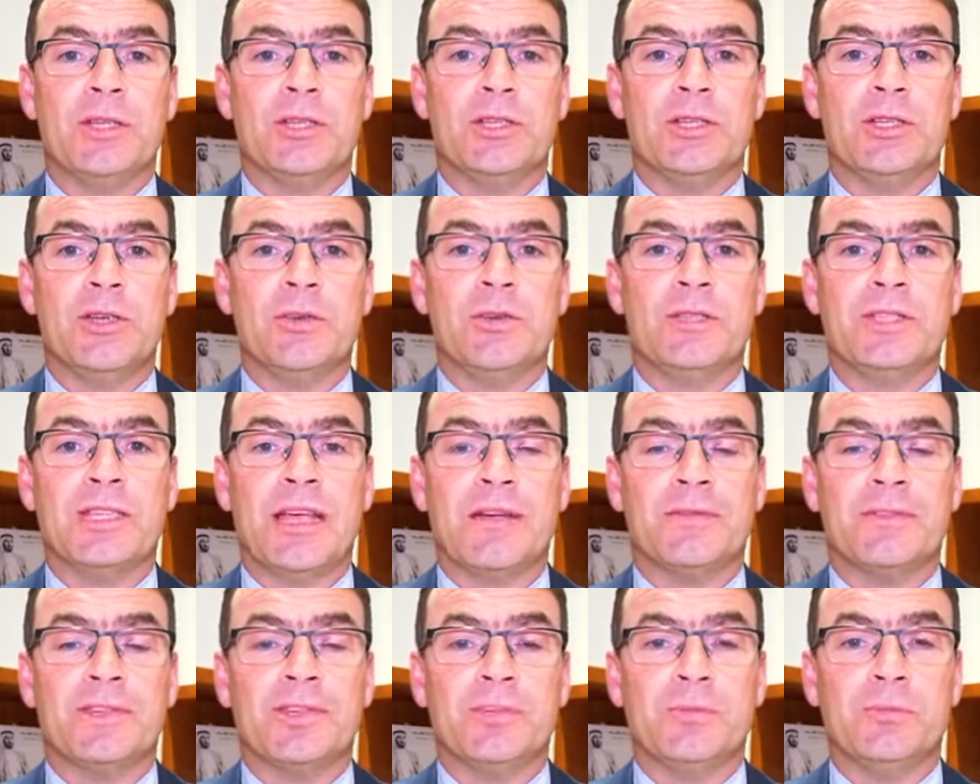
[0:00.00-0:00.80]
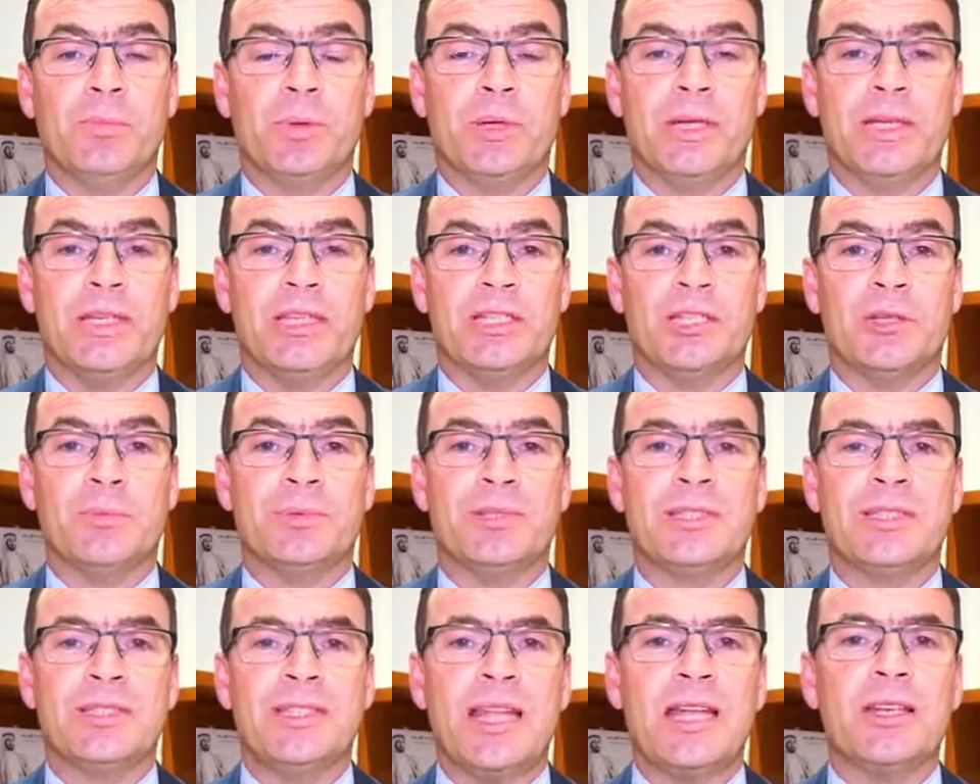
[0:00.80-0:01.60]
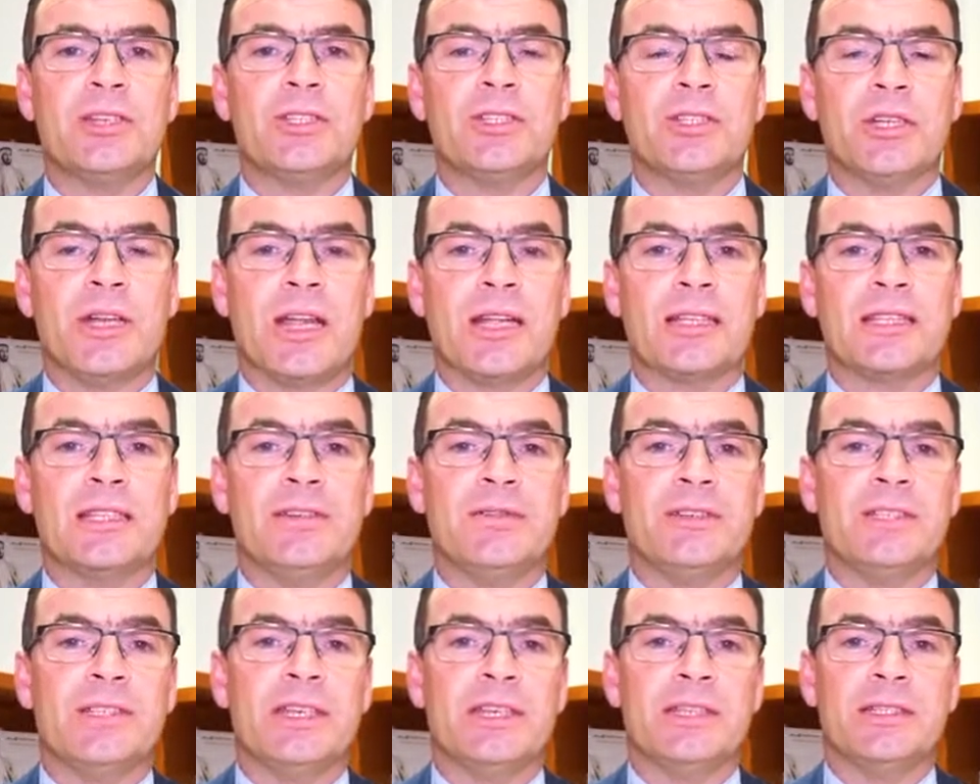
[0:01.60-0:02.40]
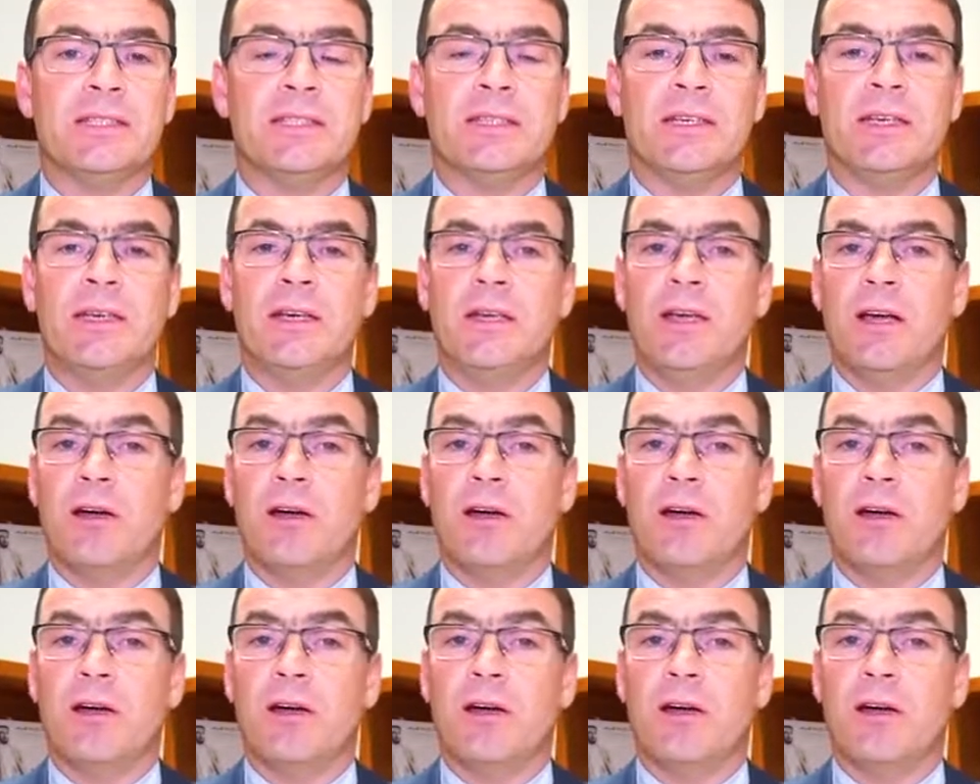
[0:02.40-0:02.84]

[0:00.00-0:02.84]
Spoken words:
students have to complete substantial activities